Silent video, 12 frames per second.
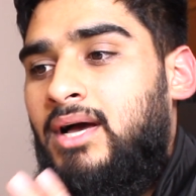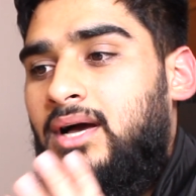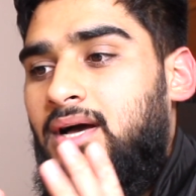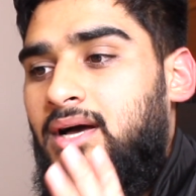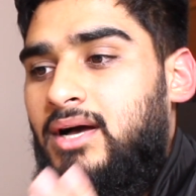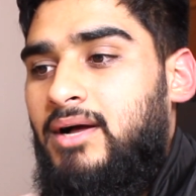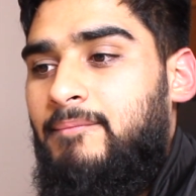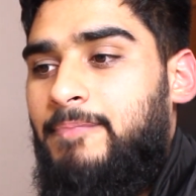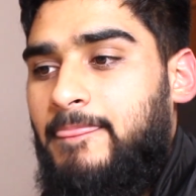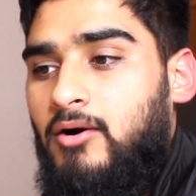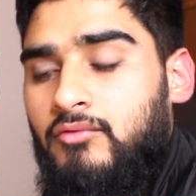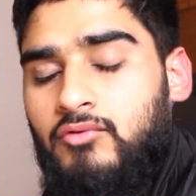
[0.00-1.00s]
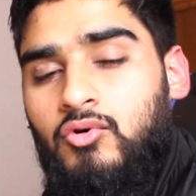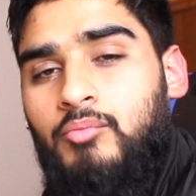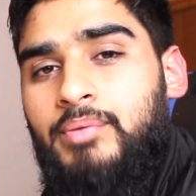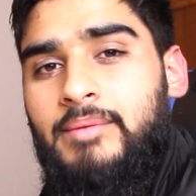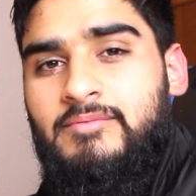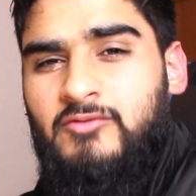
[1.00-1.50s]
Overall
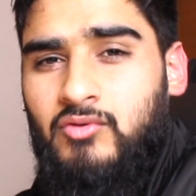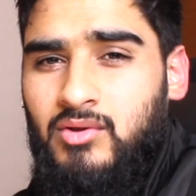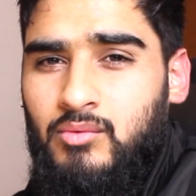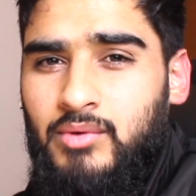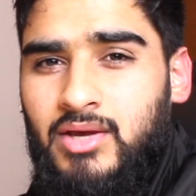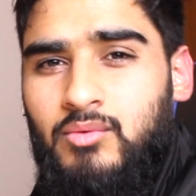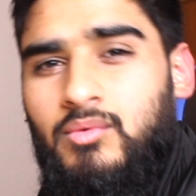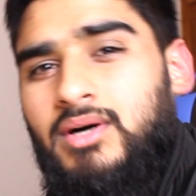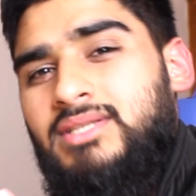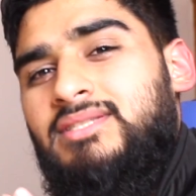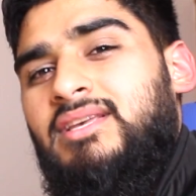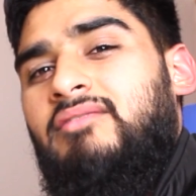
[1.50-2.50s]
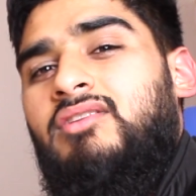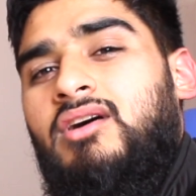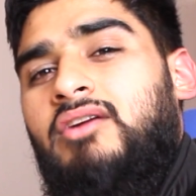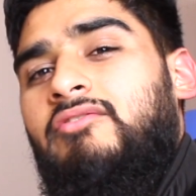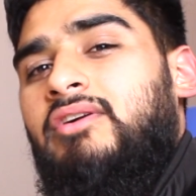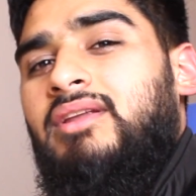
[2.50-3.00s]
pips for the week was
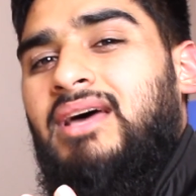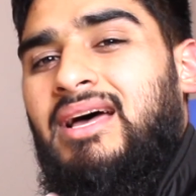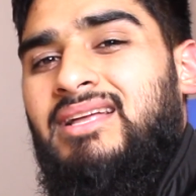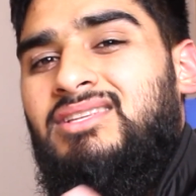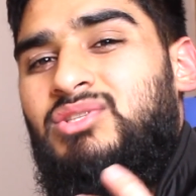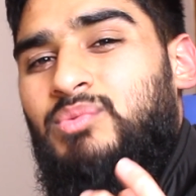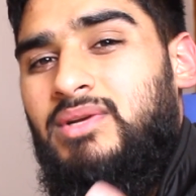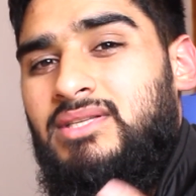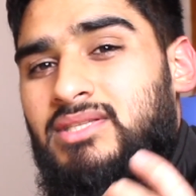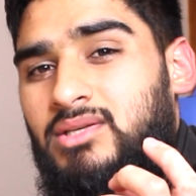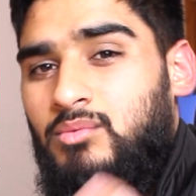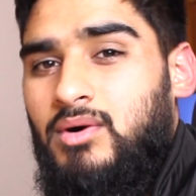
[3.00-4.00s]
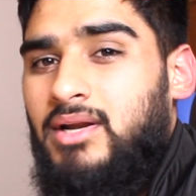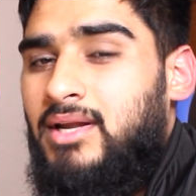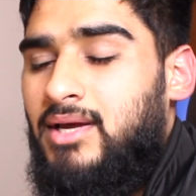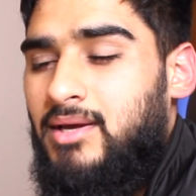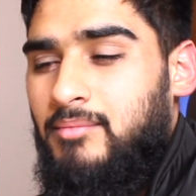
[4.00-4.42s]
721